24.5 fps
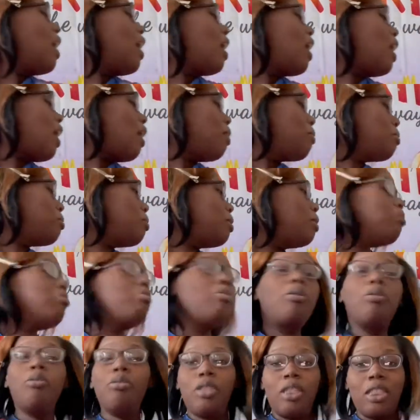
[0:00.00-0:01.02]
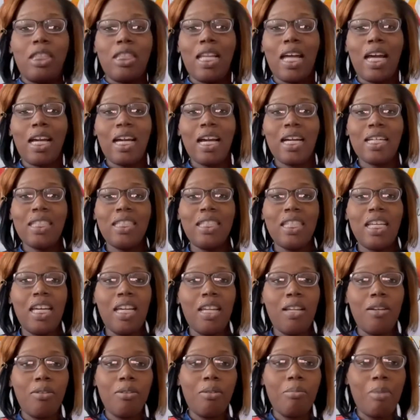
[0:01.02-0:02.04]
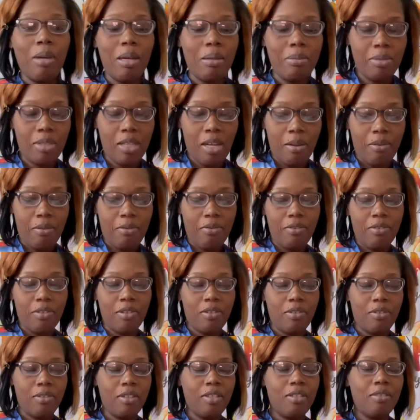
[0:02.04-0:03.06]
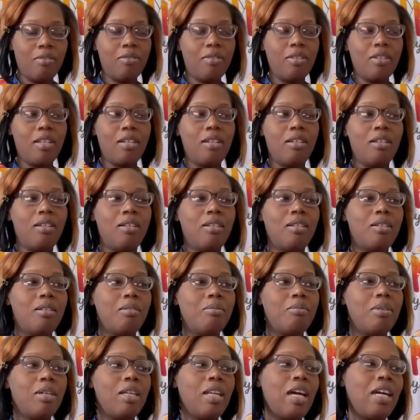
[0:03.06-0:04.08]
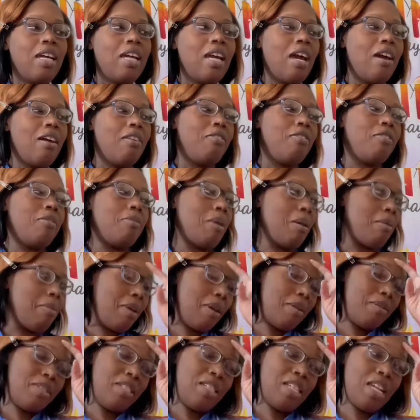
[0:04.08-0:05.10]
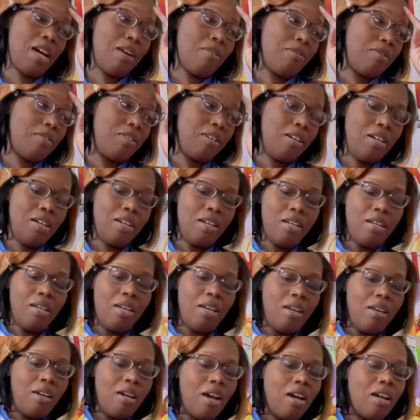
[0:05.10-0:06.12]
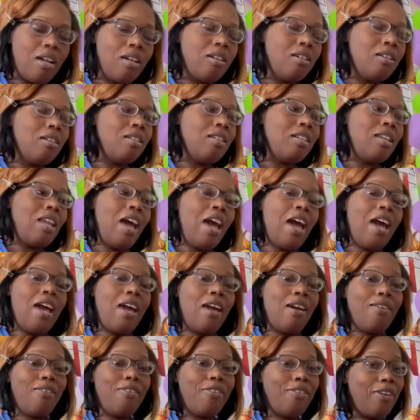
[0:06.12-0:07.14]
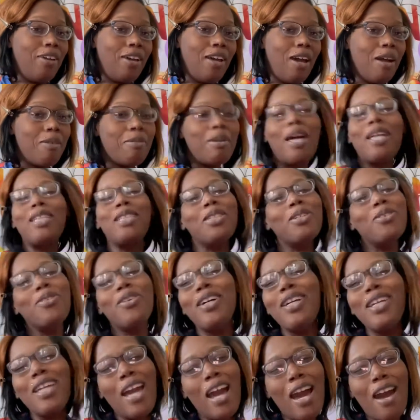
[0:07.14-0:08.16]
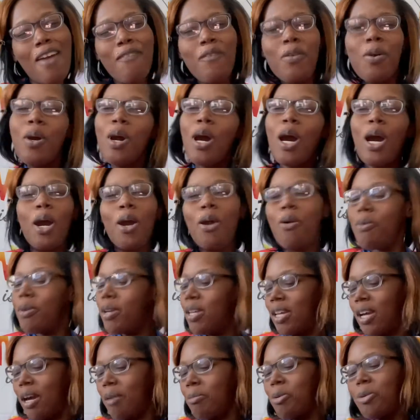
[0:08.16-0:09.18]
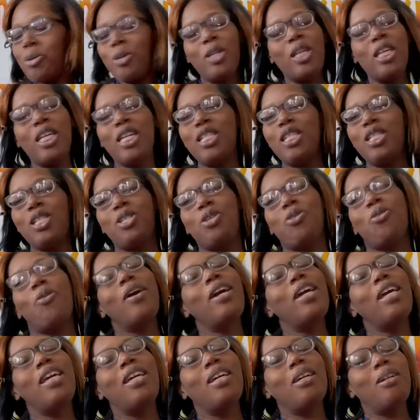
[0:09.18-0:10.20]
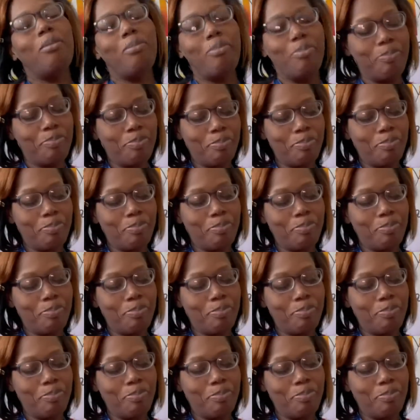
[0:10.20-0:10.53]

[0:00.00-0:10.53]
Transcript: I'm be bougie, like I said on the baby shower, the uh, what I got for my baby shower uh, live. I'm not showing y'all for a whole week. I'm going to enjoy him.